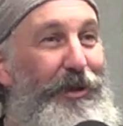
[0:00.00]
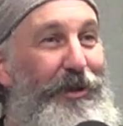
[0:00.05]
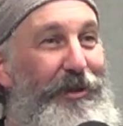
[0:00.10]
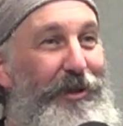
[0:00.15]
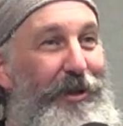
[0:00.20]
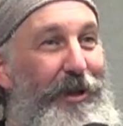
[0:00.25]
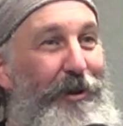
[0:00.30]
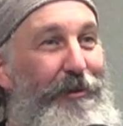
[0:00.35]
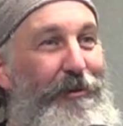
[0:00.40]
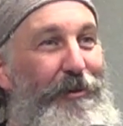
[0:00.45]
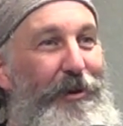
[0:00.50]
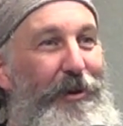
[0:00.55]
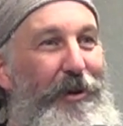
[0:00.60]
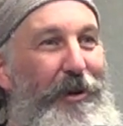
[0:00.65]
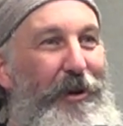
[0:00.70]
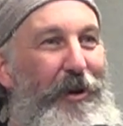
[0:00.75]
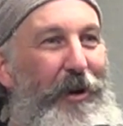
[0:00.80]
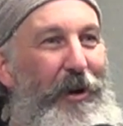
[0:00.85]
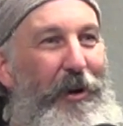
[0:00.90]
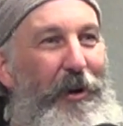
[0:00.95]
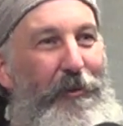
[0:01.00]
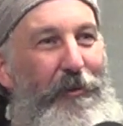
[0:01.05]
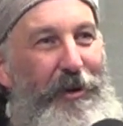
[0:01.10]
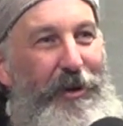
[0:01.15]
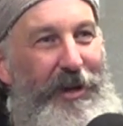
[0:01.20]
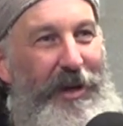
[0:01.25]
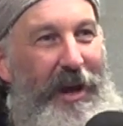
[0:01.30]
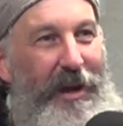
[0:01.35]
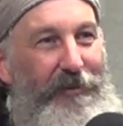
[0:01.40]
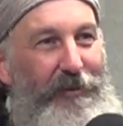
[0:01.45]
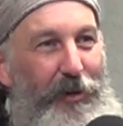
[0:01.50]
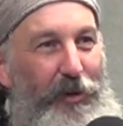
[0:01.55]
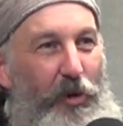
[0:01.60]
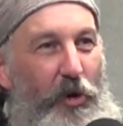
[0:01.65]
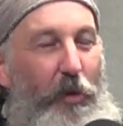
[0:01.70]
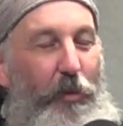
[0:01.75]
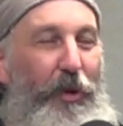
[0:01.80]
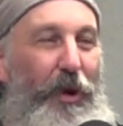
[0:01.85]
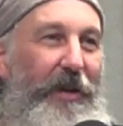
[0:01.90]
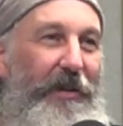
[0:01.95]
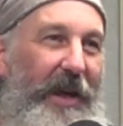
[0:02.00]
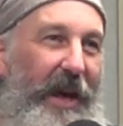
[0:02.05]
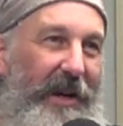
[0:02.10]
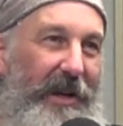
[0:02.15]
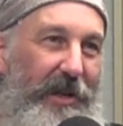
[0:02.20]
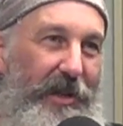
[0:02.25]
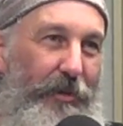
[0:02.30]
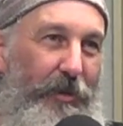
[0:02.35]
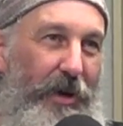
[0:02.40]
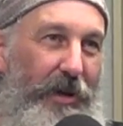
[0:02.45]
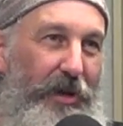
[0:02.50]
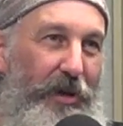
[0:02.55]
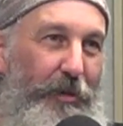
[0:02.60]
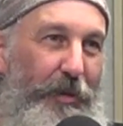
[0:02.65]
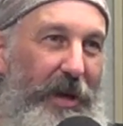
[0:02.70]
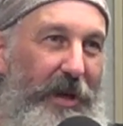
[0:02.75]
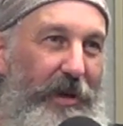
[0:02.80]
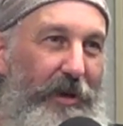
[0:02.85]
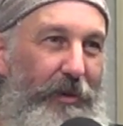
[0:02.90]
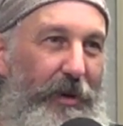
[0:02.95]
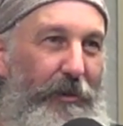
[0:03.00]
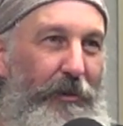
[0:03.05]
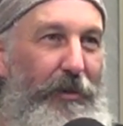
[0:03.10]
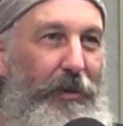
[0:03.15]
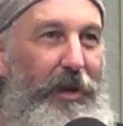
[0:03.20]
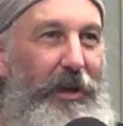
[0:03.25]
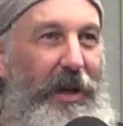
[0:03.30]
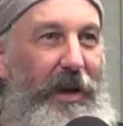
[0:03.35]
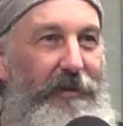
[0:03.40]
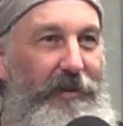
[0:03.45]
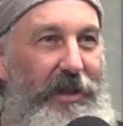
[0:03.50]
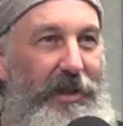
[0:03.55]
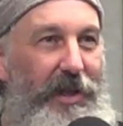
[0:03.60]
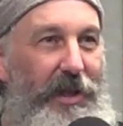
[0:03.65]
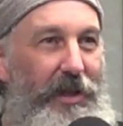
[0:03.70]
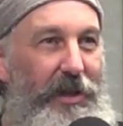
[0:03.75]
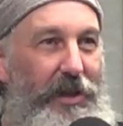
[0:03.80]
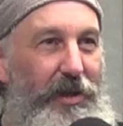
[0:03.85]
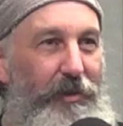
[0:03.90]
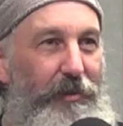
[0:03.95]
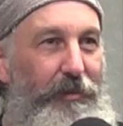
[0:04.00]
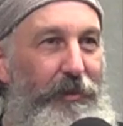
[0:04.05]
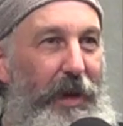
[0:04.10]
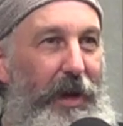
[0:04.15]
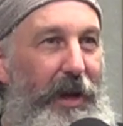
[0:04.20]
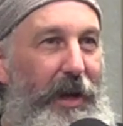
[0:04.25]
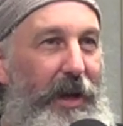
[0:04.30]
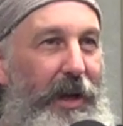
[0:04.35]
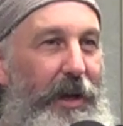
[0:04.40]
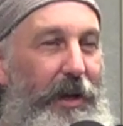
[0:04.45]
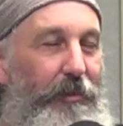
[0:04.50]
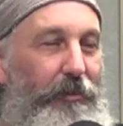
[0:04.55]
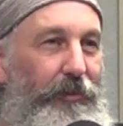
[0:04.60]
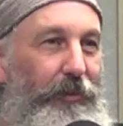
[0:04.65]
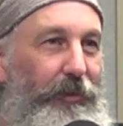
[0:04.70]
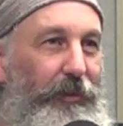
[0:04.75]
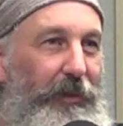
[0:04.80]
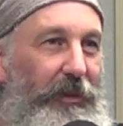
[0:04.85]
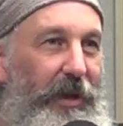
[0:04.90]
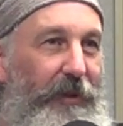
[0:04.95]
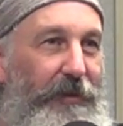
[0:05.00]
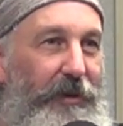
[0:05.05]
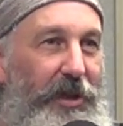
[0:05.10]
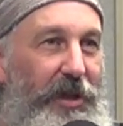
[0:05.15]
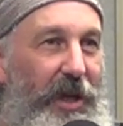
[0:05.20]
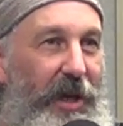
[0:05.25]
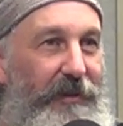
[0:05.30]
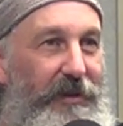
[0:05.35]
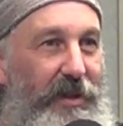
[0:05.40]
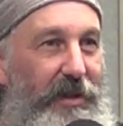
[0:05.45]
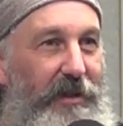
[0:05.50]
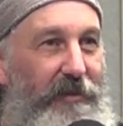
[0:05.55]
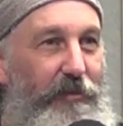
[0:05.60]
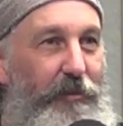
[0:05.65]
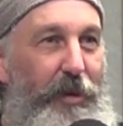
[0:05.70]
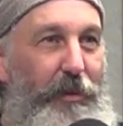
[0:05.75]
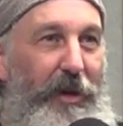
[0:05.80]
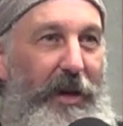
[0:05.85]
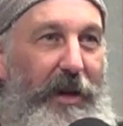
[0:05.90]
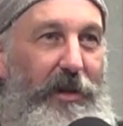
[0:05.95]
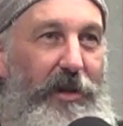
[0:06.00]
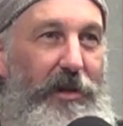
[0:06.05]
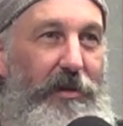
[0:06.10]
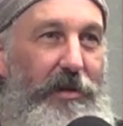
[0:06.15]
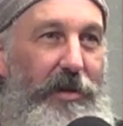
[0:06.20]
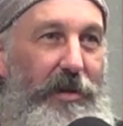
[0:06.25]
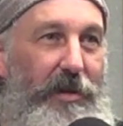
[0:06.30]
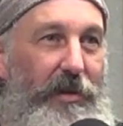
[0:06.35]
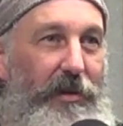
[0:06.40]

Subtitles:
So we're going to have to incorporate that into our new menu, and we're going to have to teach different chefs and different people how to use it.